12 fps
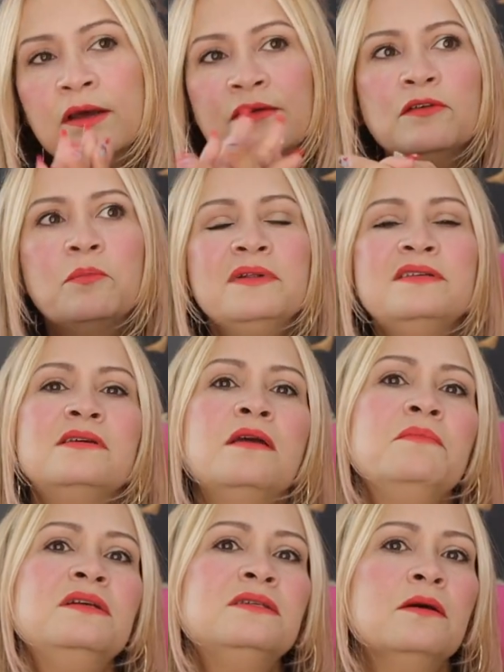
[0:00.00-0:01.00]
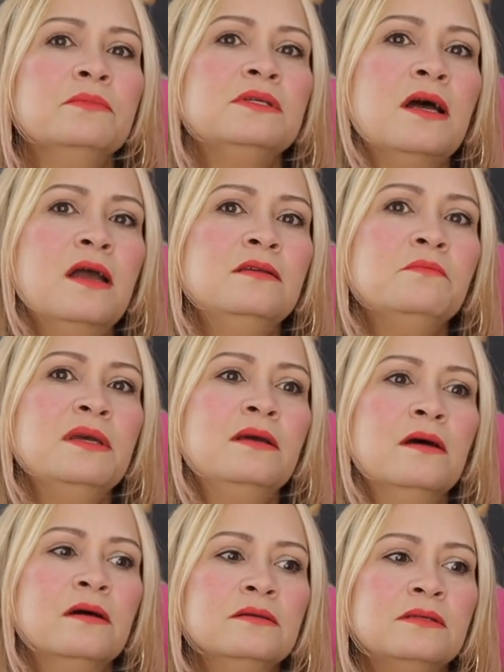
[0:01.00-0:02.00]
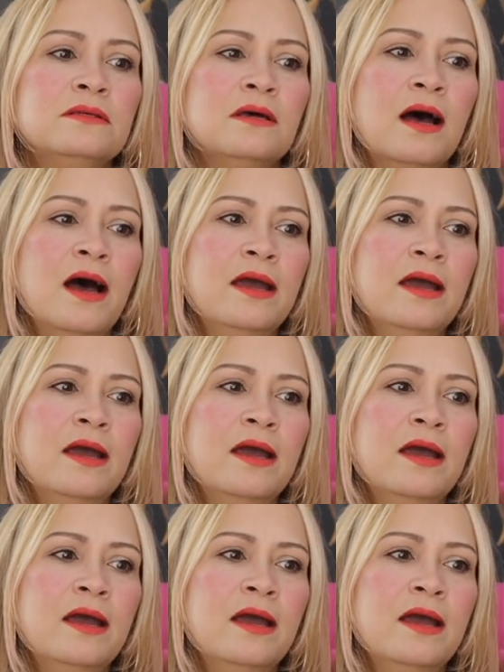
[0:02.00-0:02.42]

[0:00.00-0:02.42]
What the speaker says: So please give me some time because